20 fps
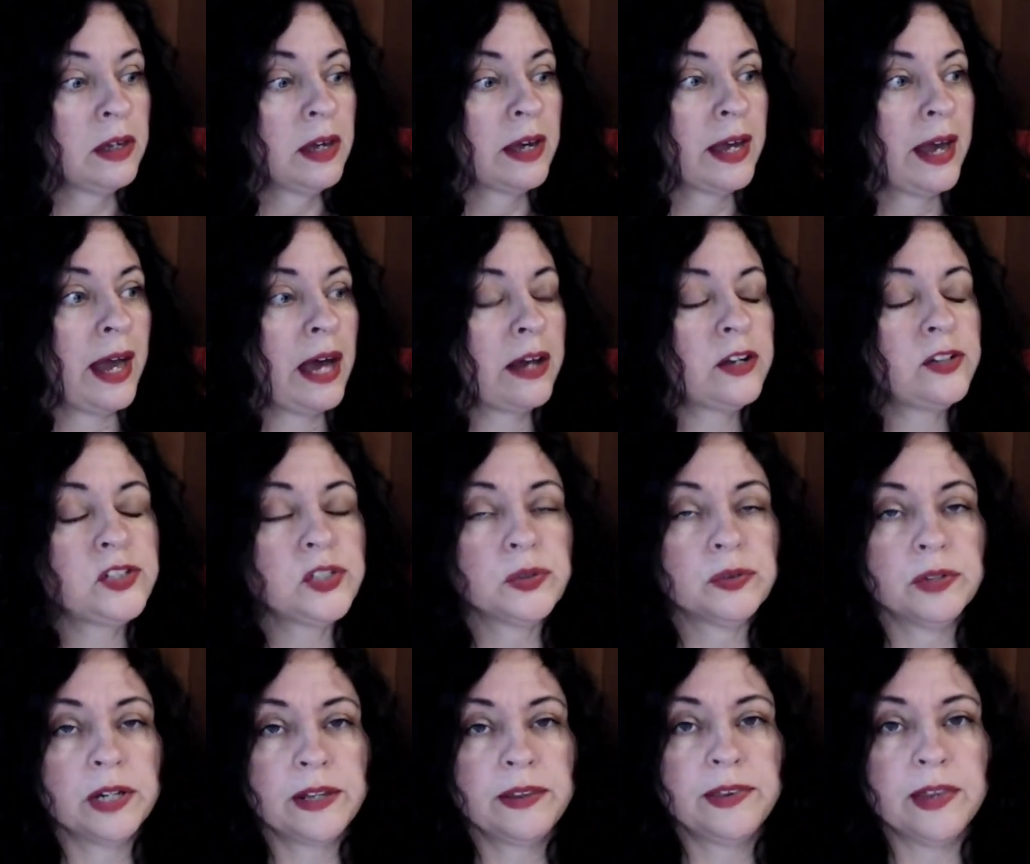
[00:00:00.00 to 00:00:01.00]
how did you
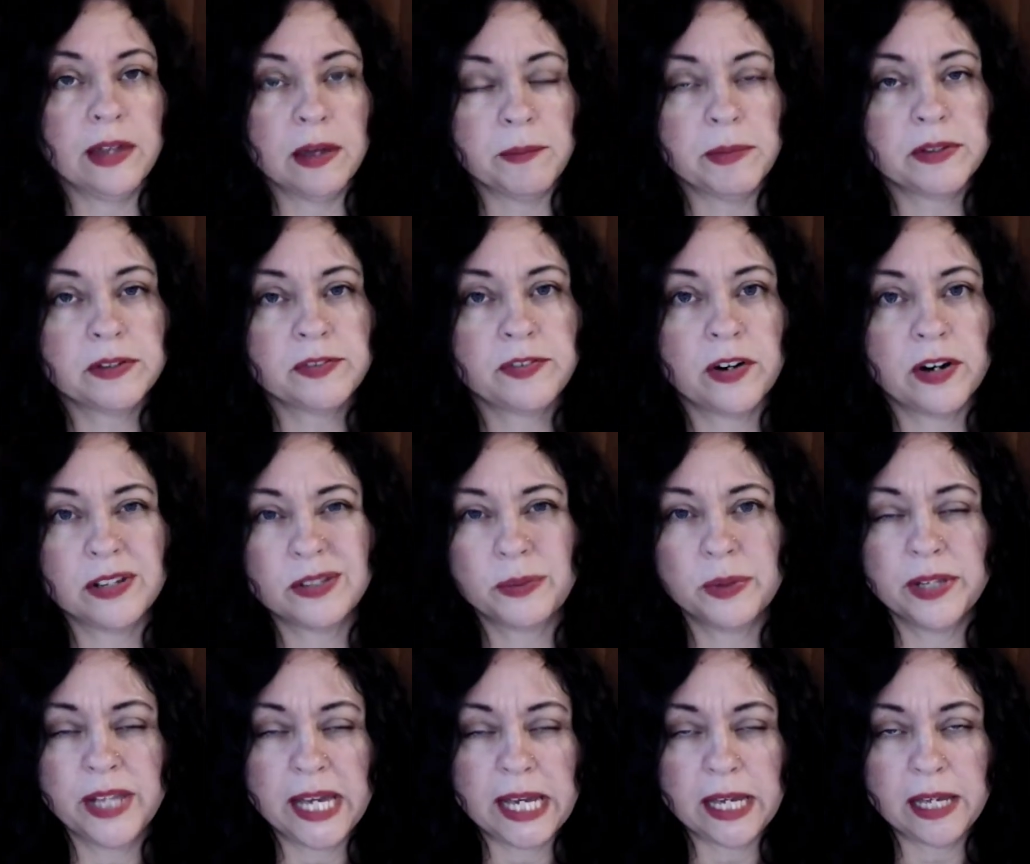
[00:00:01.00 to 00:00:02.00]
read them as far as
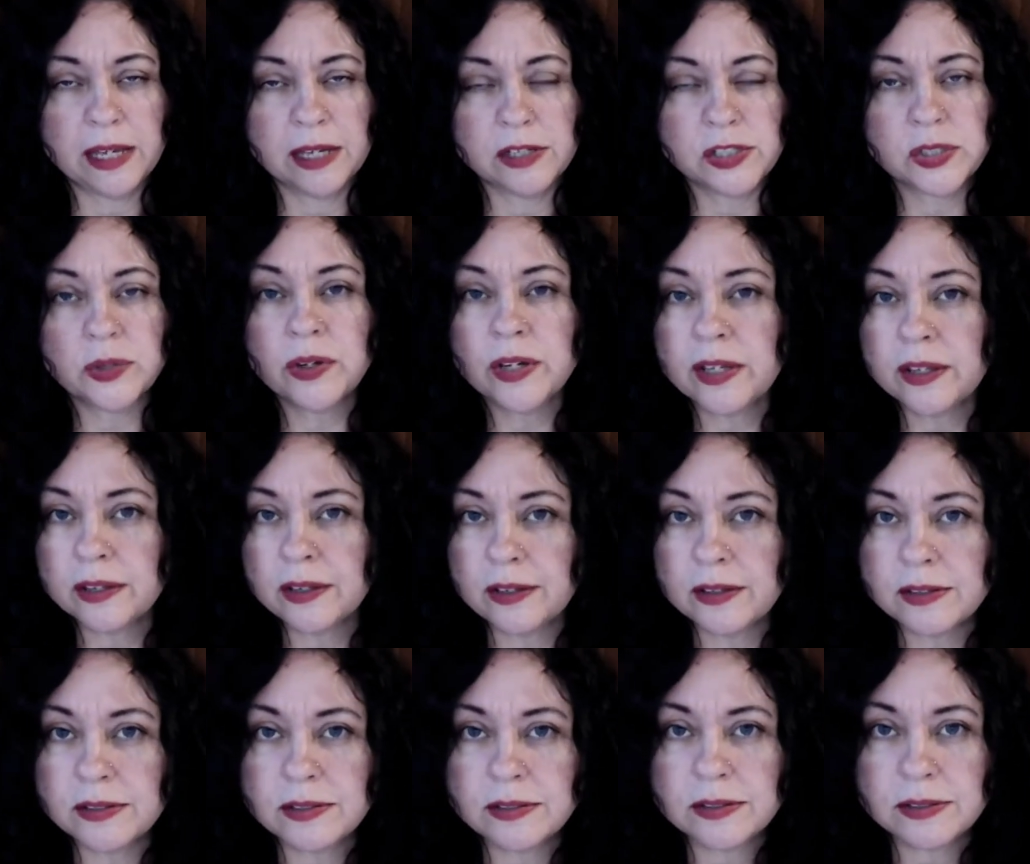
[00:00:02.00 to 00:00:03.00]
were they enjoying
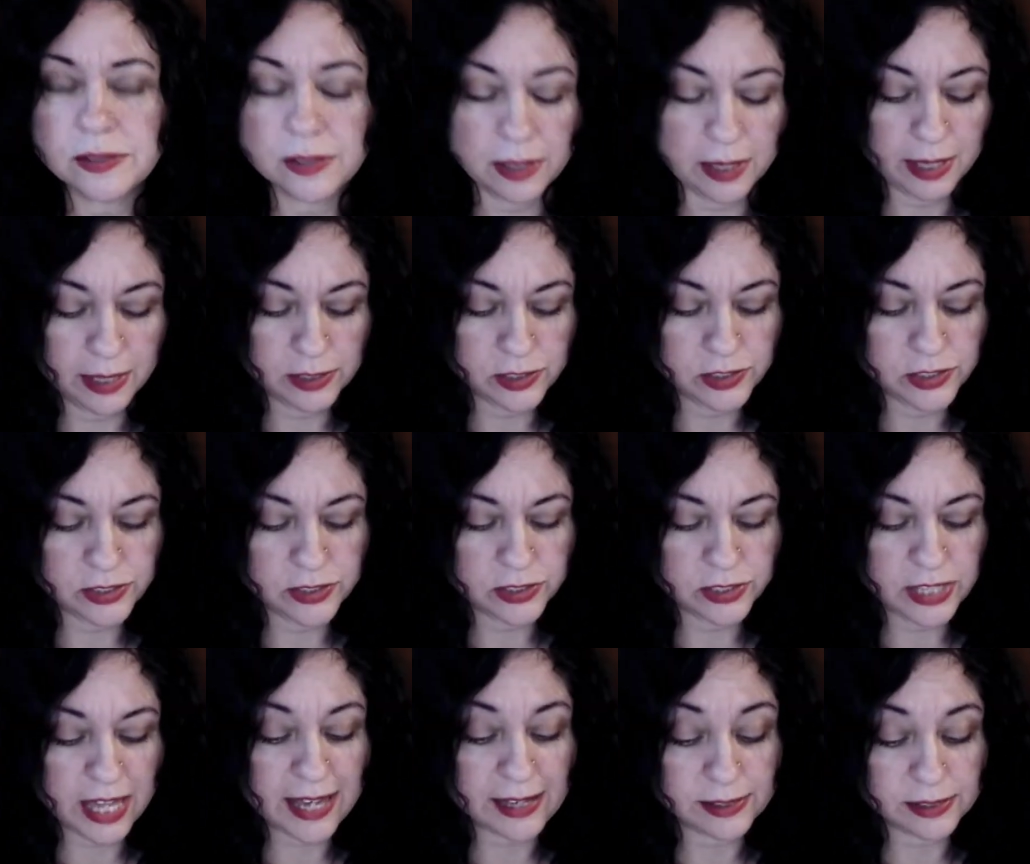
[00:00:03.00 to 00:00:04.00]
this? And sh
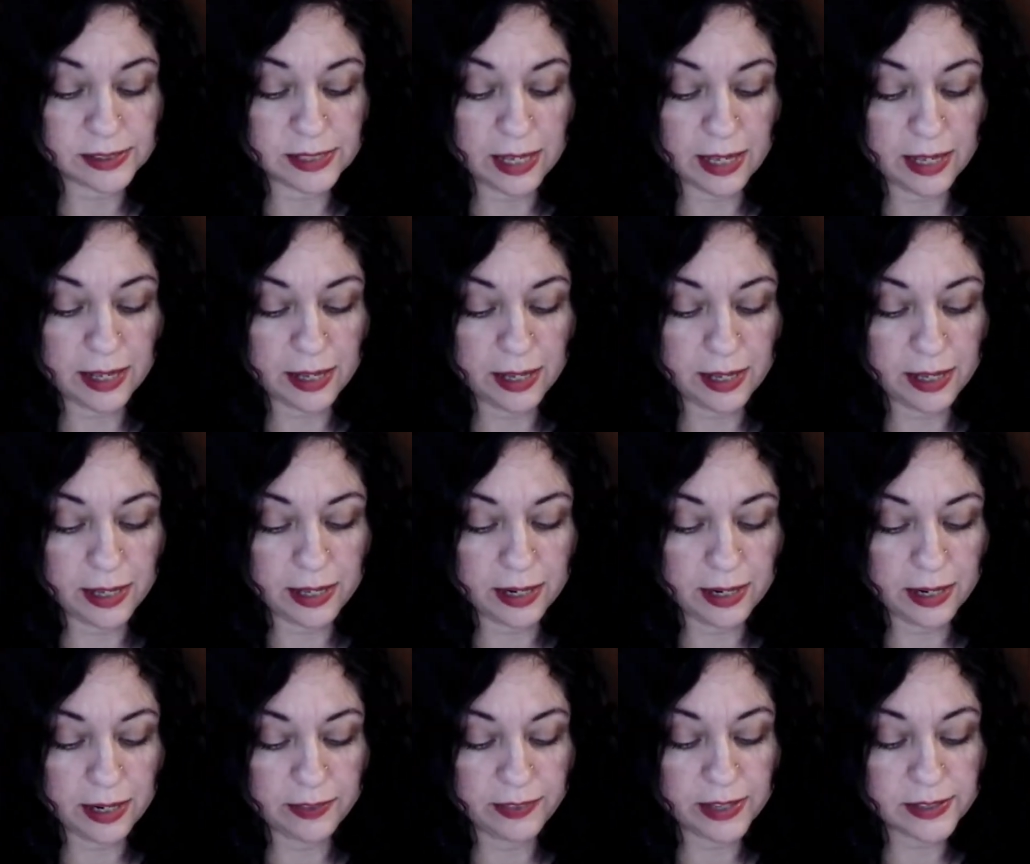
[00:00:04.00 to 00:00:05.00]
they
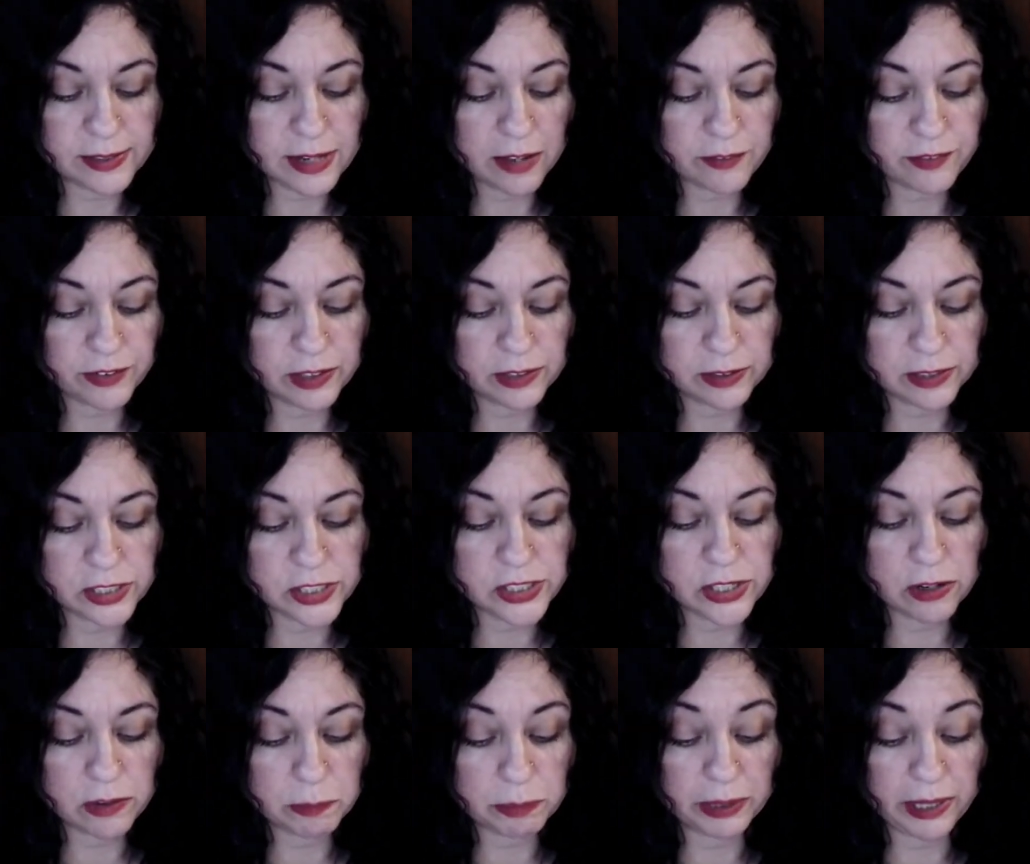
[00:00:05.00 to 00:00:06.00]
said they definitely
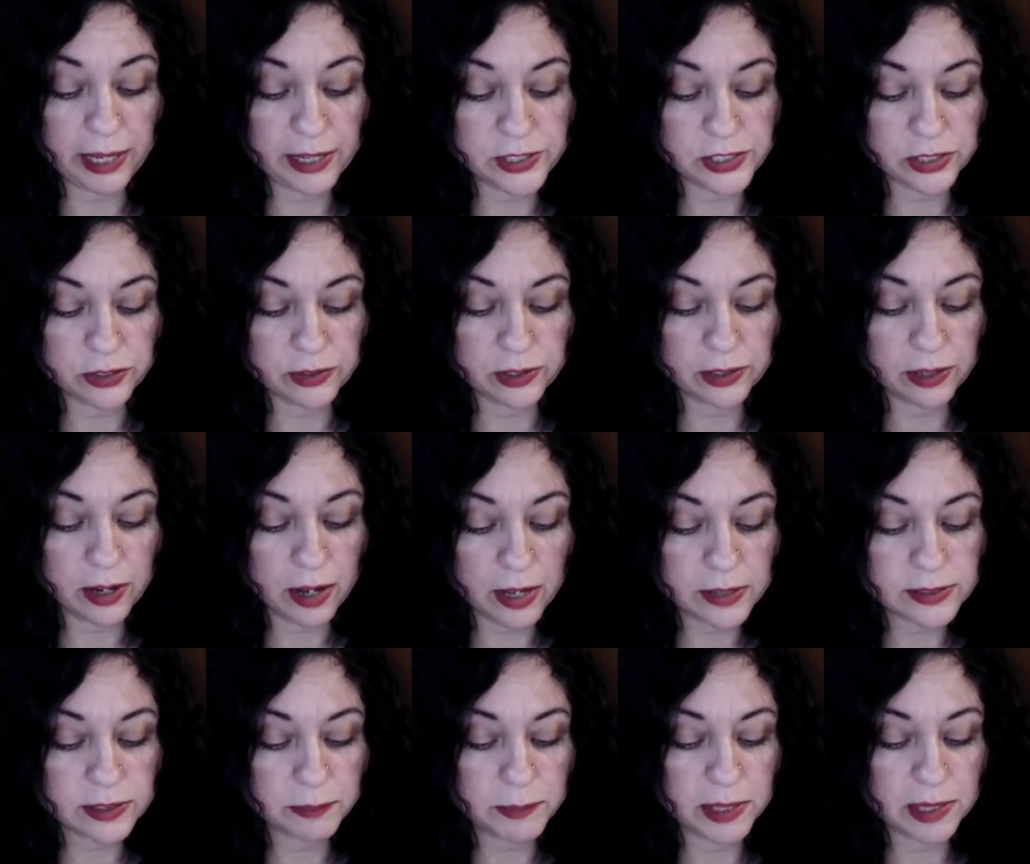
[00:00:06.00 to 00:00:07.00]
showed pleasure in
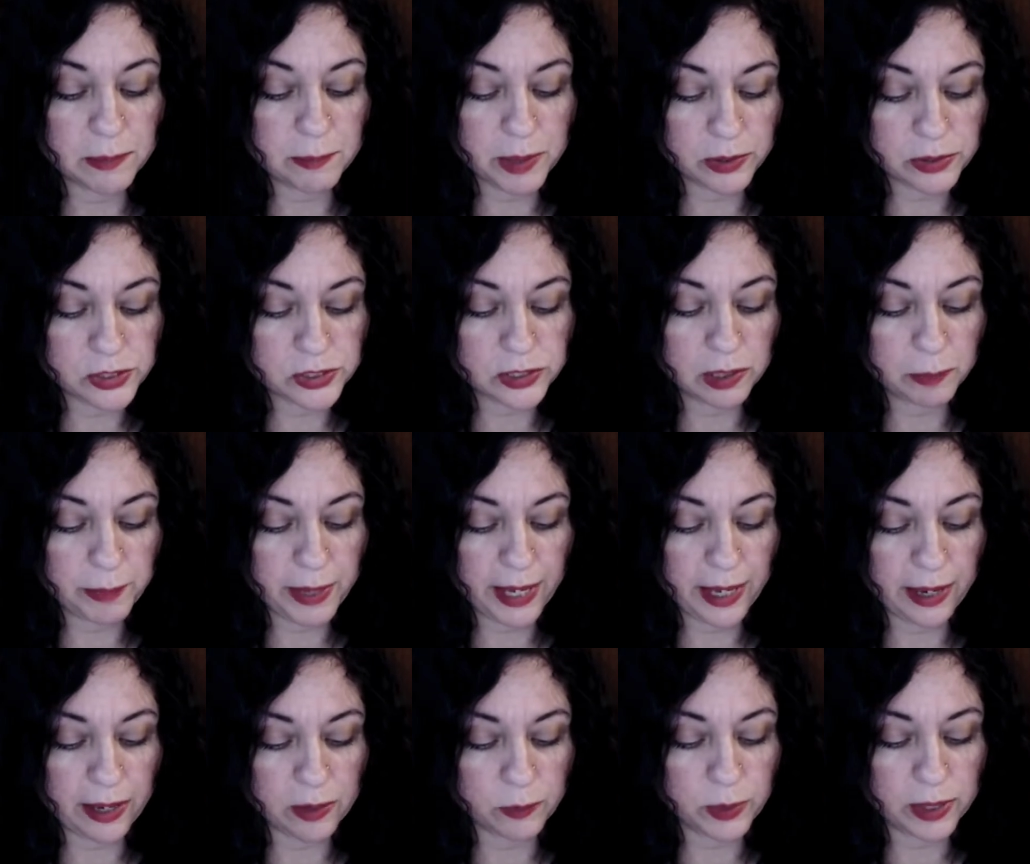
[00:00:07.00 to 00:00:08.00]
causing me emotional
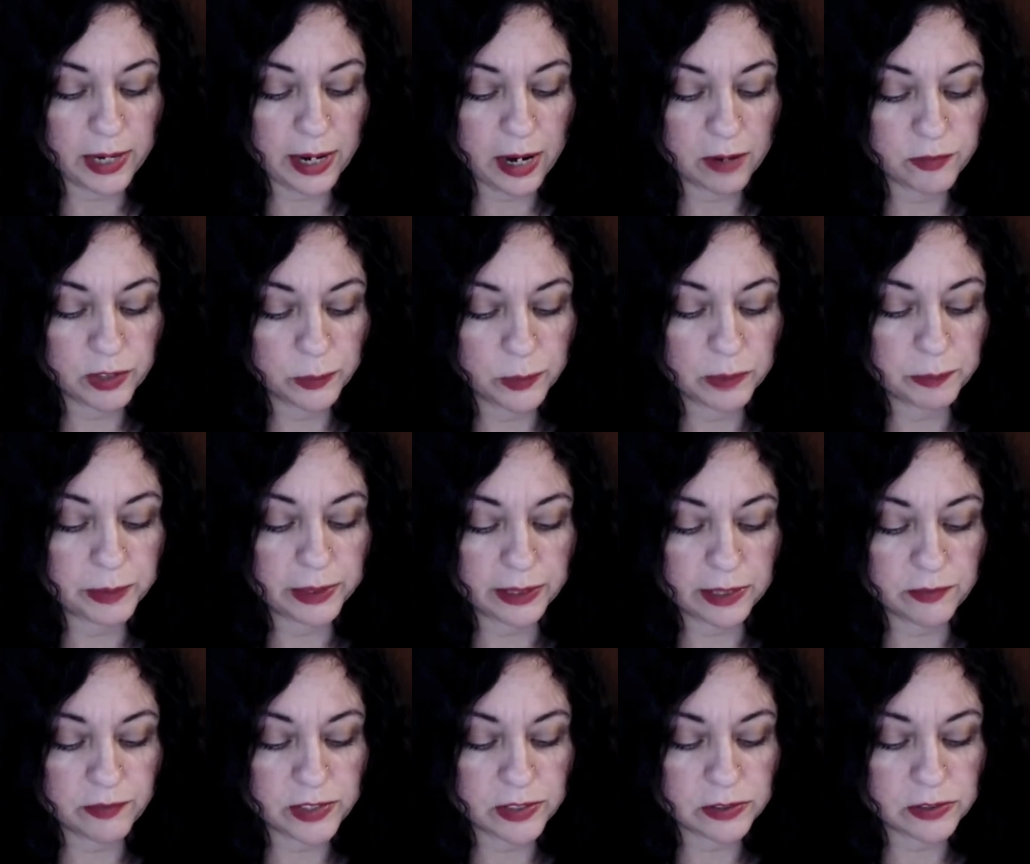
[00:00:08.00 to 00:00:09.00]
pain when everyone
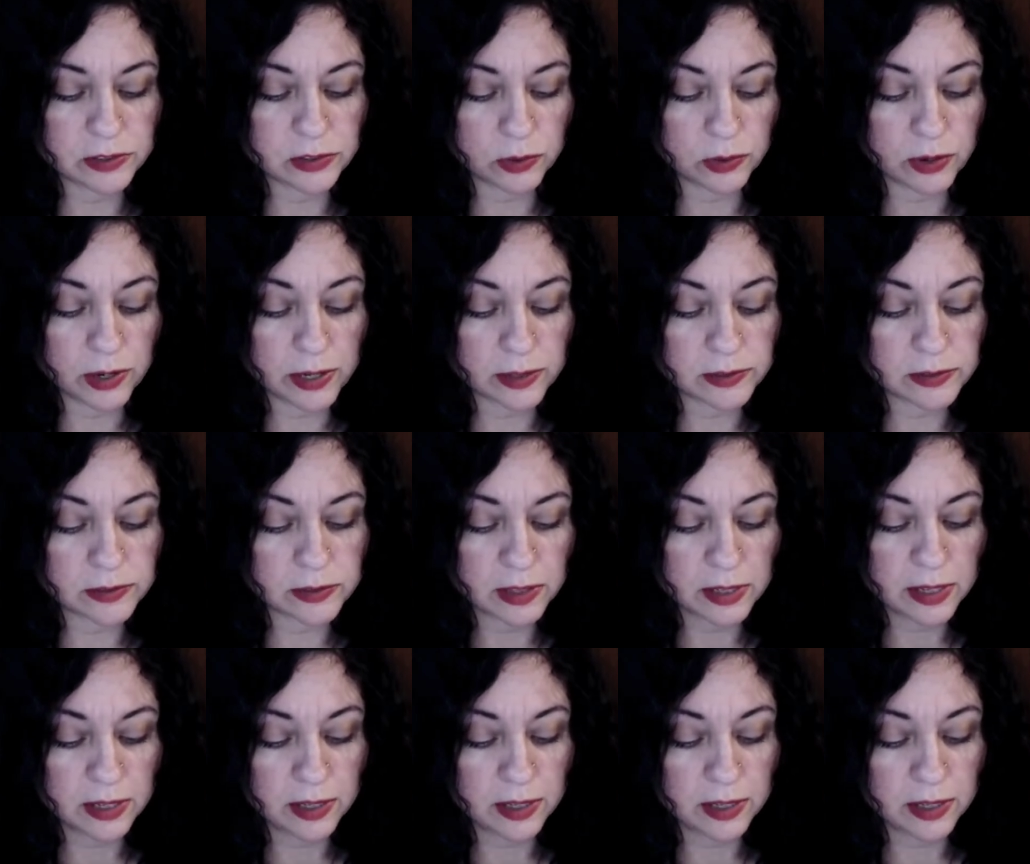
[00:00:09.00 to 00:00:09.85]
believed his stories.